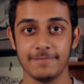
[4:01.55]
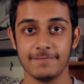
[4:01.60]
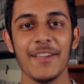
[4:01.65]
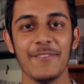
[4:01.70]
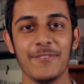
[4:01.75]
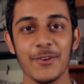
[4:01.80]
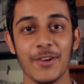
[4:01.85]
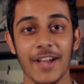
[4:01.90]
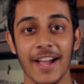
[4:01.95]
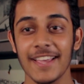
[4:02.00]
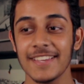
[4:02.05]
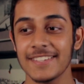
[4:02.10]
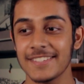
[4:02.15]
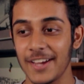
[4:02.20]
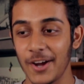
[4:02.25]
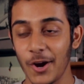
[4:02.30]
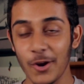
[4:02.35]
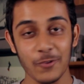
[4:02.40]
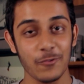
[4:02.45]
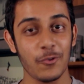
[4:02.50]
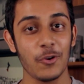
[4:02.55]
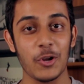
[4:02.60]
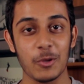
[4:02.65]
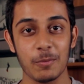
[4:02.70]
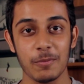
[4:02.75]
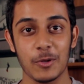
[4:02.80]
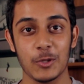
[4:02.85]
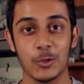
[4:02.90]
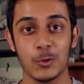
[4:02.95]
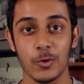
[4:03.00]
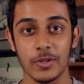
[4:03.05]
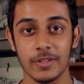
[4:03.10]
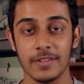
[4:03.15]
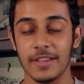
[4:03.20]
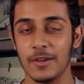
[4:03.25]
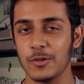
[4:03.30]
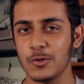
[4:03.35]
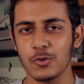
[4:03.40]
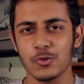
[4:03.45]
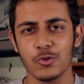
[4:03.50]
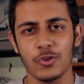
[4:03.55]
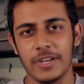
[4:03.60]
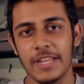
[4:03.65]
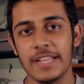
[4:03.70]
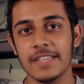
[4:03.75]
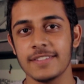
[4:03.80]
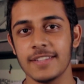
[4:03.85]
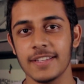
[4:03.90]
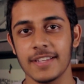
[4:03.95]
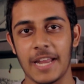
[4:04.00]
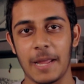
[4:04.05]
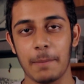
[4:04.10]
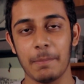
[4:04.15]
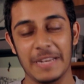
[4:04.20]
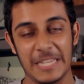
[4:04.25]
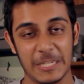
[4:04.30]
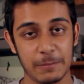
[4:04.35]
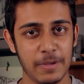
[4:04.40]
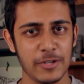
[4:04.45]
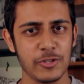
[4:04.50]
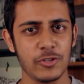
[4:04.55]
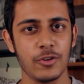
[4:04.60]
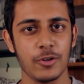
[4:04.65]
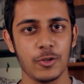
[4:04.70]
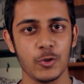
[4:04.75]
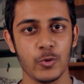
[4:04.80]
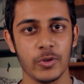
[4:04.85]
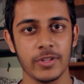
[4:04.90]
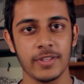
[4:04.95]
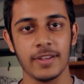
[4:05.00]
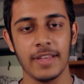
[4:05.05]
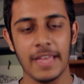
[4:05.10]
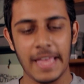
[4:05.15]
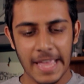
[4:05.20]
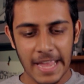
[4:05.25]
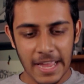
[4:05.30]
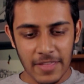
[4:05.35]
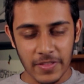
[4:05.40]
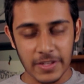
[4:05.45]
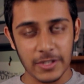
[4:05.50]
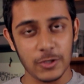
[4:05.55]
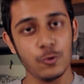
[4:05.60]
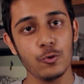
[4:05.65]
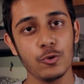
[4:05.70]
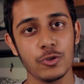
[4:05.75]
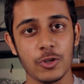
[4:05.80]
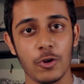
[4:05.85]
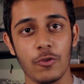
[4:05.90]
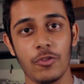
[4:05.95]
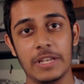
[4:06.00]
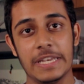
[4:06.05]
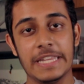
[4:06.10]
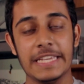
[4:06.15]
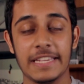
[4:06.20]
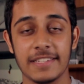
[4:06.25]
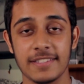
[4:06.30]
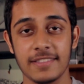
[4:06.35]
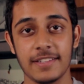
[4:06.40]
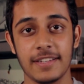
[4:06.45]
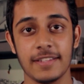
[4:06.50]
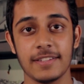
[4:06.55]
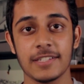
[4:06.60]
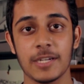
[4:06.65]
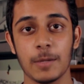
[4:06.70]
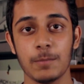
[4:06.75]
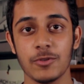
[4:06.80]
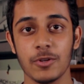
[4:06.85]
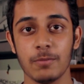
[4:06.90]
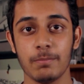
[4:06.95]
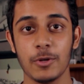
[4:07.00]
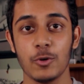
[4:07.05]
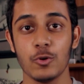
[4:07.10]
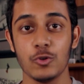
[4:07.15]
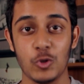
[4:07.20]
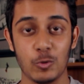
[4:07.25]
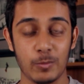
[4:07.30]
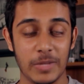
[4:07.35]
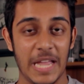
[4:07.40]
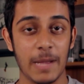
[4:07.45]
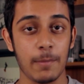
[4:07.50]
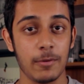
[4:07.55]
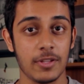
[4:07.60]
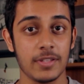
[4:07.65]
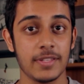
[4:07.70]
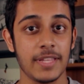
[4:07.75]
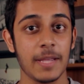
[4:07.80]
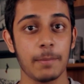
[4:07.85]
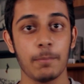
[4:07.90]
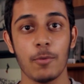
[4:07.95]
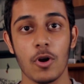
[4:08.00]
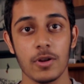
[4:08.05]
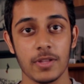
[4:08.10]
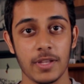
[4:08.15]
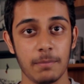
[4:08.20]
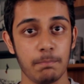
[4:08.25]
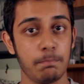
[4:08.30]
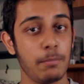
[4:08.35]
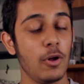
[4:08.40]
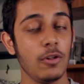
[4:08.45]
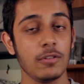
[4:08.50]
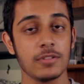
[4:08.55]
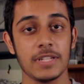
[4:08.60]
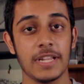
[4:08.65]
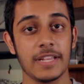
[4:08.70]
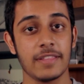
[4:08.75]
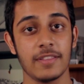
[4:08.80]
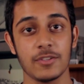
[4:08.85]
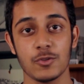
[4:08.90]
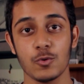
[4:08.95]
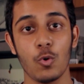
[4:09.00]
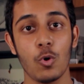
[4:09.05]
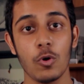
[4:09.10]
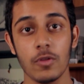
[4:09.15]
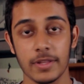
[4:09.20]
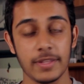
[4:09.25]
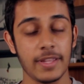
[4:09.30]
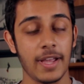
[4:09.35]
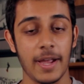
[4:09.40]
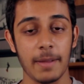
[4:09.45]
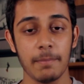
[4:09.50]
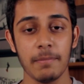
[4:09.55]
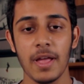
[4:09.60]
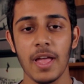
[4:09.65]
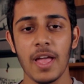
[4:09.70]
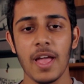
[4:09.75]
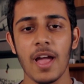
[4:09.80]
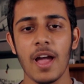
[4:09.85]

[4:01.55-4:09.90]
If you guys aren't following me on Twitter and also on Instagram, but especially on Twitter, then do so. The link is in the description because you'll be able to take part in polls like this all the time.